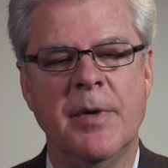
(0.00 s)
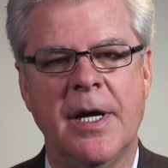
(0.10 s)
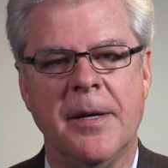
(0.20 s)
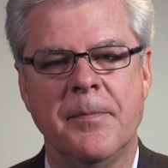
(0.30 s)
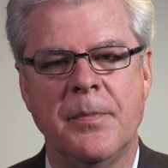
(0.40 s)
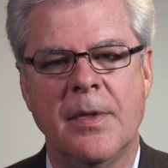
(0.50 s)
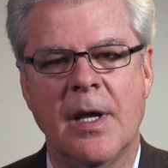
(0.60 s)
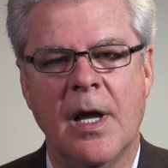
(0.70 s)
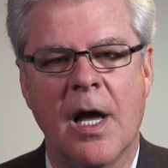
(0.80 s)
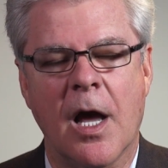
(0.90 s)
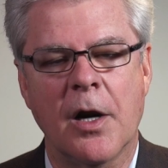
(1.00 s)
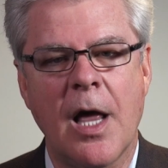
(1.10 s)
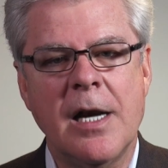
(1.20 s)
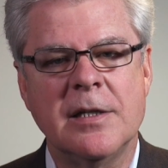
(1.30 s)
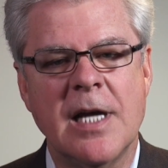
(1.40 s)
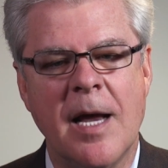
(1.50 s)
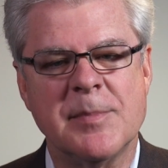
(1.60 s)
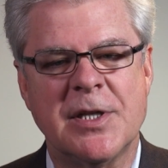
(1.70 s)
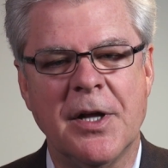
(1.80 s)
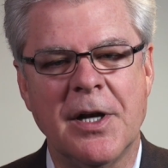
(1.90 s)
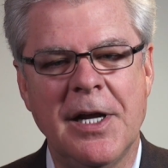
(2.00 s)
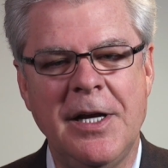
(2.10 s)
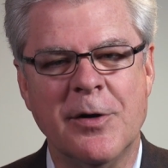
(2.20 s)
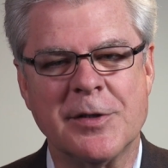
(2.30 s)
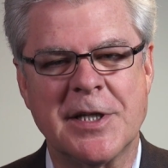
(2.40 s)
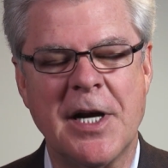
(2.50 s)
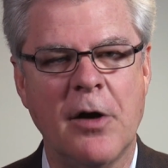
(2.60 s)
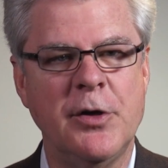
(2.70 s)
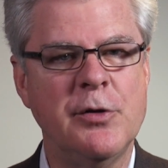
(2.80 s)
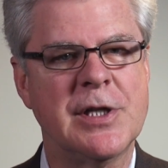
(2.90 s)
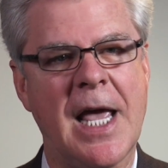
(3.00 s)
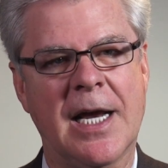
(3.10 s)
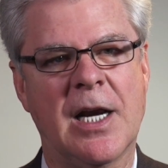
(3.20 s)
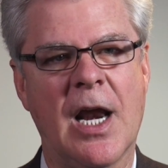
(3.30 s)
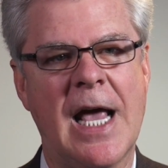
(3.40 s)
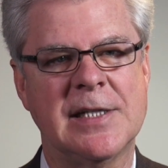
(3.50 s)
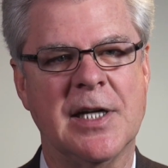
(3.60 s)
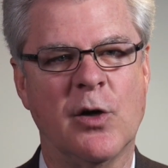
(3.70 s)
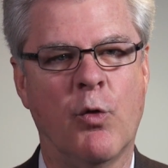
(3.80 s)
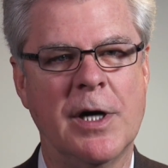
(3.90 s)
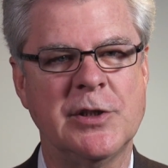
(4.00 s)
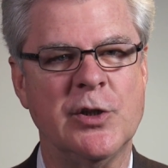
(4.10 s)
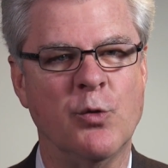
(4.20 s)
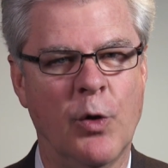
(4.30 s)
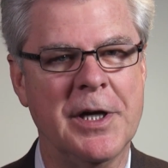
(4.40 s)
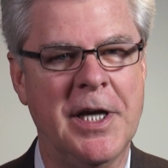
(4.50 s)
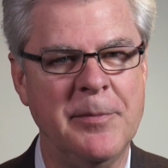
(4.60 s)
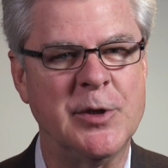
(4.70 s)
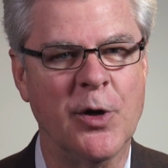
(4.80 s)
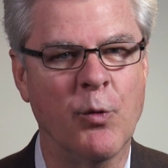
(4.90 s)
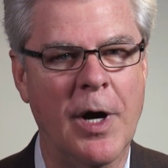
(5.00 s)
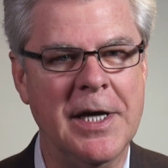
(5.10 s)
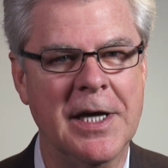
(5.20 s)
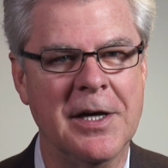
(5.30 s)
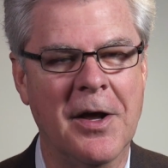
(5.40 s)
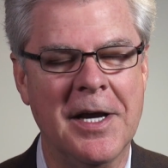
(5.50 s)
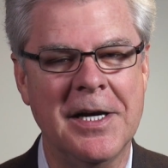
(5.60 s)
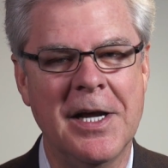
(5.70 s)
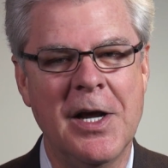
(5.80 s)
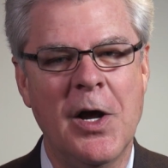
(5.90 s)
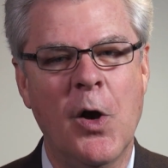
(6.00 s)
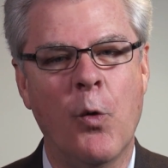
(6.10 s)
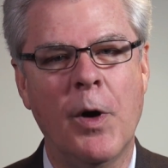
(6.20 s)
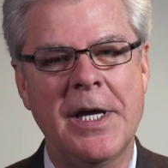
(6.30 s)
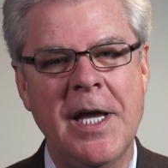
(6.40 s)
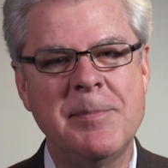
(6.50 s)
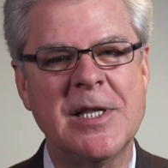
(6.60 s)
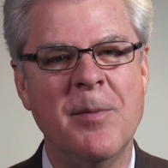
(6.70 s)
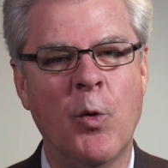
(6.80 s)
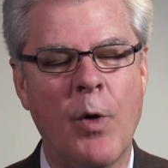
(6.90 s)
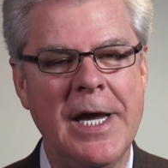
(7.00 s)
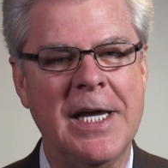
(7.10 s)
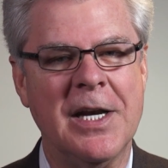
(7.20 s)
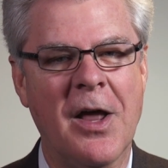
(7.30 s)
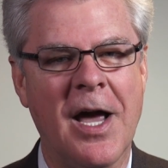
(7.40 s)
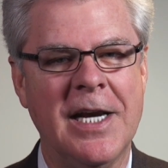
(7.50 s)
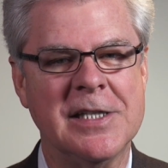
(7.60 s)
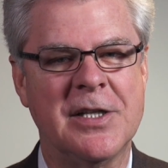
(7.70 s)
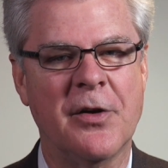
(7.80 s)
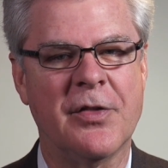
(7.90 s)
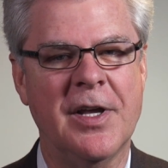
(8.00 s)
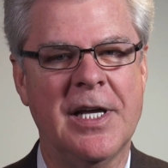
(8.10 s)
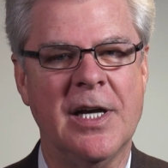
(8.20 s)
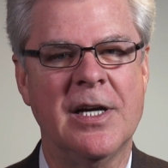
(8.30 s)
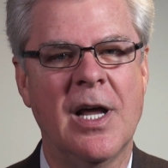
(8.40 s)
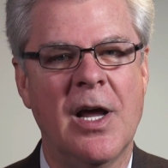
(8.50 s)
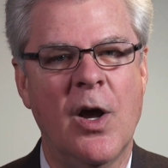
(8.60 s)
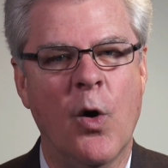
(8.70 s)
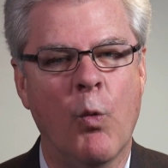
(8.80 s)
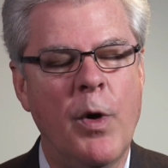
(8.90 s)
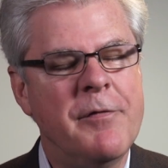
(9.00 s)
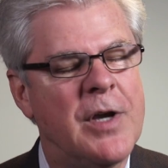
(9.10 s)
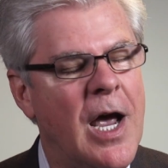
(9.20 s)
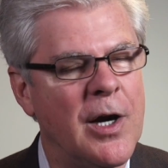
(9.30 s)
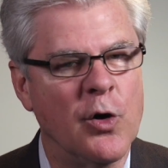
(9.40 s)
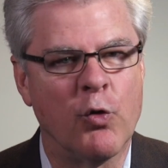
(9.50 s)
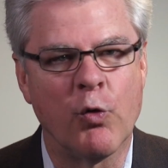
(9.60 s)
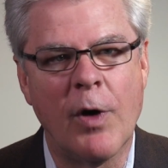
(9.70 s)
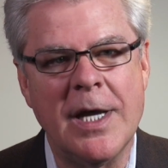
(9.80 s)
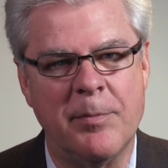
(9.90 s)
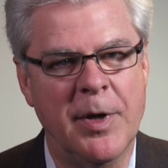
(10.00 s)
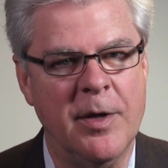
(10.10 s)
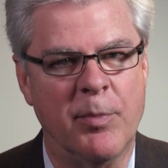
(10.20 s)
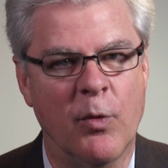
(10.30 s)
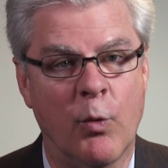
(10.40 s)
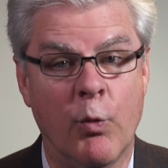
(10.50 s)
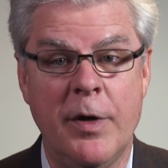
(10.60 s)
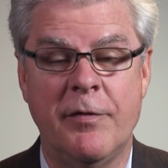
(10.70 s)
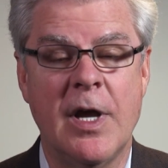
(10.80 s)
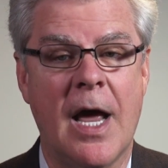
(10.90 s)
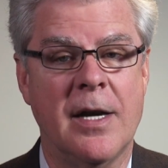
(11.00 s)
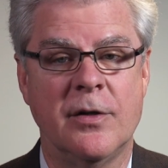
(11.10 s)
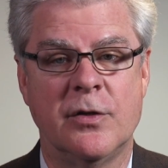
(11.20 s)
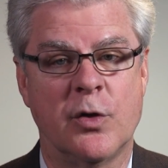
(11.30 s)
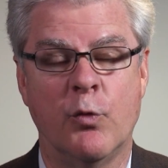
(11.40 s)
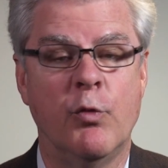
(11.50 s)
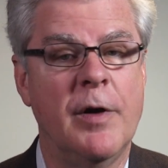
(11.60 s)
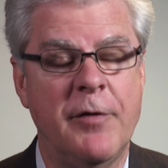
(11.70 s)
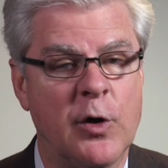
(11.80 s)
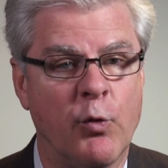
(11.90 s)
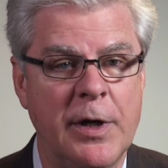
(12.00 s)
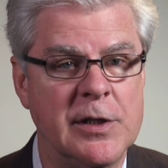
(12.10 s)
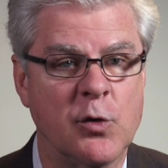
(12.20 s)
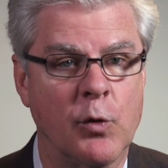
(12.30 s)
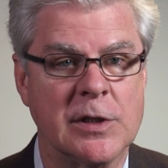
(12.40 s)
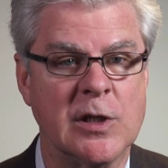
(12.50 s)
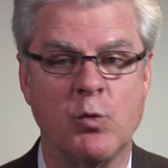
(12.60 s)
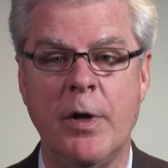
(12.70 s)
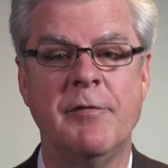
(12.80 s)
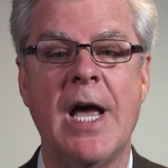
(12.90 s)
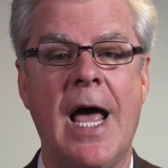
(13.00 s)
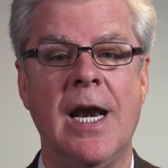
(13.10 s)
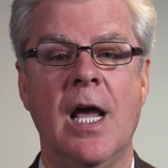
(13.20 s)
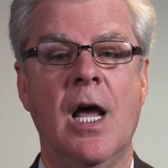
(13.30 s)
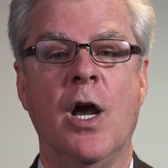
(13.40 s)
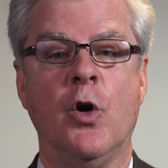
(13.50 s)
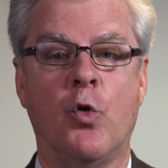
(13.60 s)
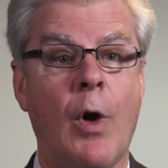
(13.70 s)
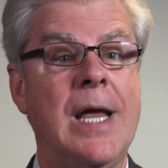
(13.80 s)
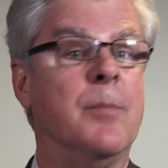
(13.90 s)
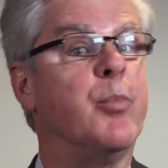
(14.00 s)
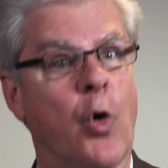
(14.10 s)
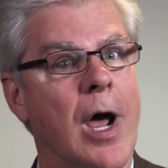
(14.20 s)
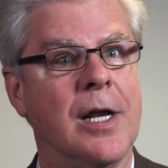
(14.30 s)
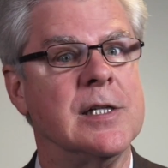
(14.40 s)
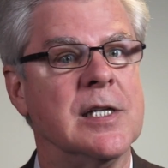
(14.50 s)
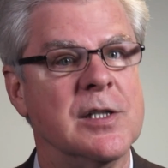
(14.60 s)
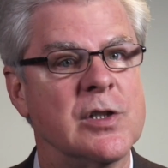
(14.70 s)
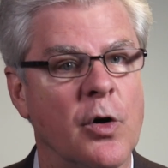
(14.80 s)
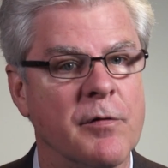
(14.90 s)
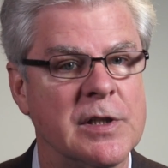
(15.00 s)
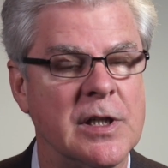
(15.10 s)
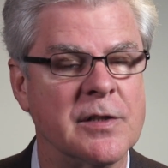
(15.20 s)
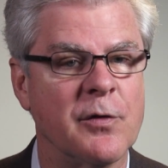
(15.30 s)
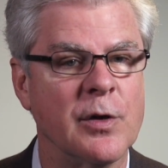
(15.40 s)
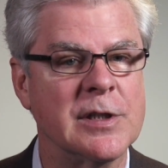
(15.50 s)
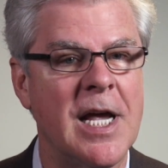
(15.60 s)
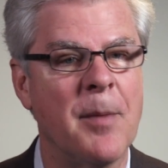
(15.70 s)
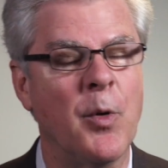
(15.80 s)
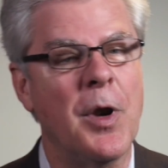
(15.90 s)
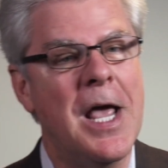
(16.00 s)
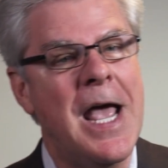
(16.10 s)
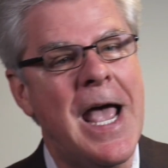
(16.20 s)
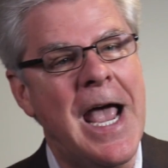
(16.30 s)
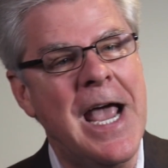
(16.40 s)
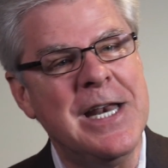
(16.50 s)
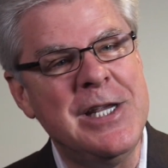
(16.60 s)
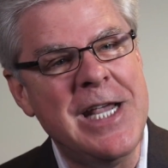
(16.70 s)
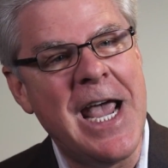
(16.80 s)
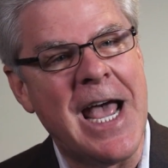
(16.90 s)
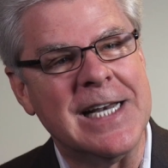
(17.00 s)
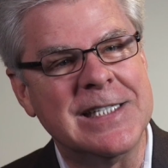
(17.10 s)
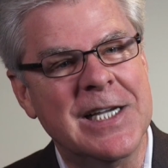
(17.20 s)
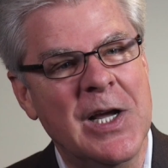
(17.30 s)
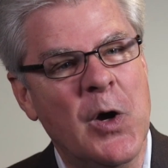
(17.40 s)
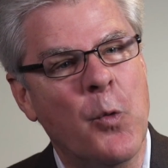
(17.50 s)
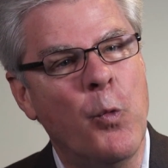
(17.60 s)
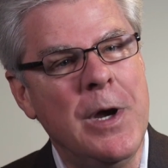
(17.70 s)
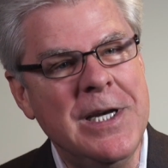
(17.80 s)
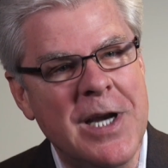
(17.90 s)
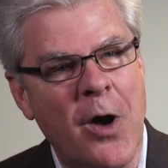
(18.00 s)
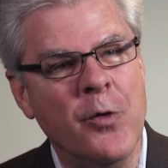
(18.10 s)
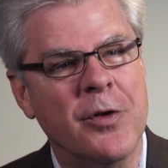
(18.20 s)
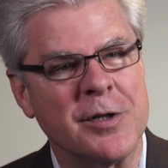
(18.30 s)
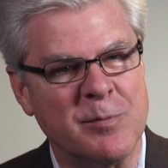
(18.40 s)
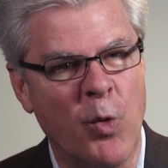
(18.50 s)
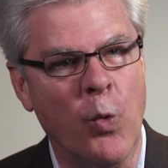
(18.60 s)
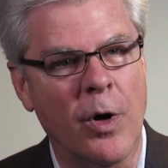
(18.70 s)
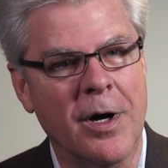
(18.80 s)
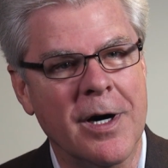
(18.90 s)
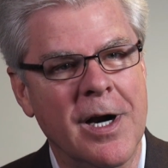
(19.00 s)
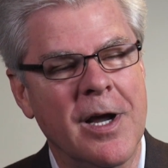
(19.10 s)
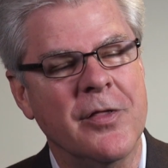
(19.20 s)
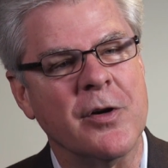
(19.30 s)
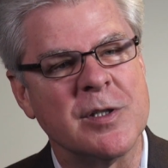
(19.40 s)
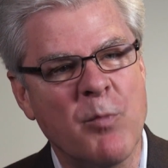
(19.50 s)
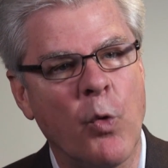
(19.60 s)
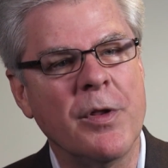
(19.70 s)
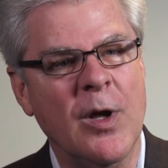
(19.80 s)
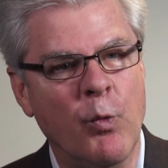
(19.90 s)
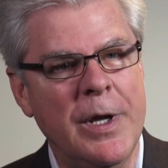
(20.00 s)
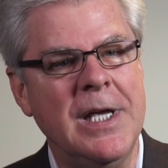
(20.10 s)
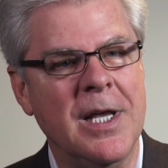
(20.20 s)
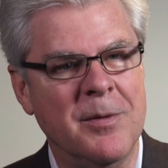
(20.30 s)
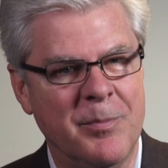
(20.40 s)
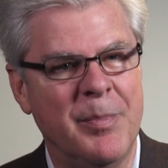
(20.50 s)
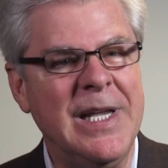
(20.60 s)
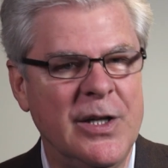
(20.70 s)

me, a lot of times the leaders, and I'll use that classic question, what keeps you awake at night? What keeps them awake at night is they're thinking, we've got great people, we've got terrific resources, we've got great products and services, for example, and yet we know there's more. There's more that we can be